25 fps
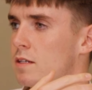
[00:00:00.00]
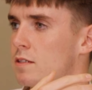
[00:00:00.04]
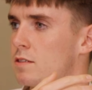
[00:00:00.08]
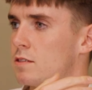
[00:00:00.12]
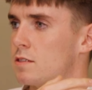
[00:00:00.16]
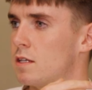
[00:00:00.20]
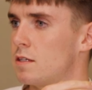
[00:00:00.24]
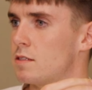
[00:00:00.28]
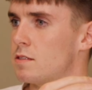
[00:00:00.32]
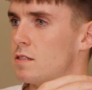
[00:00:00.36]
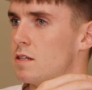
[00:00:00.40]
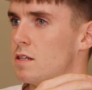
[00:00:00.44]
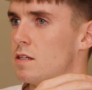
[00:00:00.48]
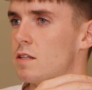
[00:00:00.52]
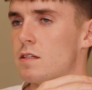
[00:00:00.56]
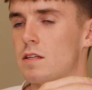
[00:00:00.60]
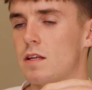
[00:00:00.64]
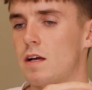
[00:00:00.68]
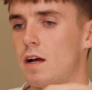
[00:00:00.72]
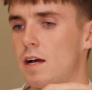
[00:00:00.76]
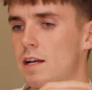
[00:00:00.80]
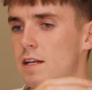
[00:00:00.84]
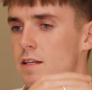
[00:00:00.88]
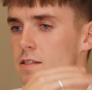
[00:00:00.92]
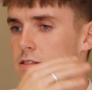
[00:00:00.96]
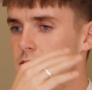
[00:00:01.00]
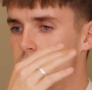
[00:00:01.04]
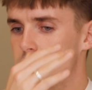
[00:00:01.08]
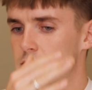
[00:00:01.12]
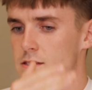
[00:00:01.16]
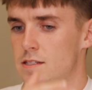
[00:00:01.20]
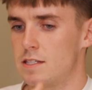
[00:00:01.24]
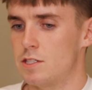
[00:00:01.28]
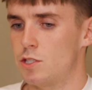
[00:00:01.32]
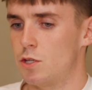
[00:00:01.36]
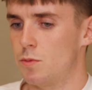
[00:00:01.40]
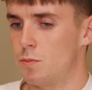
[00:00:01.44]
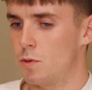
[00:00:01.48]
Because I didn't get to
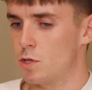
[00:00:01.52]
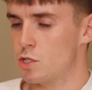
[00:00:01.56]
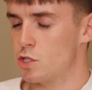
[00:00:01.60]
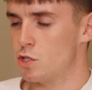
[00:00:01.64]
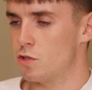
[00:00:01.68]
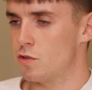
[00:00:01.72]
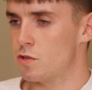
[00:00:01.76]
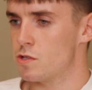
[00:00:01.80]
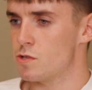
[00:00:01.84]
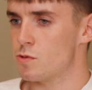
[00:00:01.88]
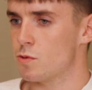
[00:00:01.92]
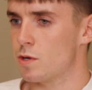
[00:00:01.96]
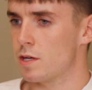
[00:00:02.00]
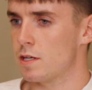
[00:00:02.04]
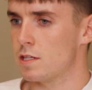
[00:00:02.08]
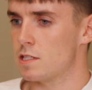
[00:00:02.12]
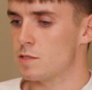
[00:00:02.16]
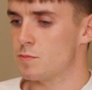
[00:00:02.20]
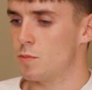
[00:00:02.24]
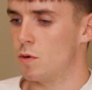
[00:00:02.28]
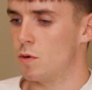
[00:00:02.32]
see too much of your reels,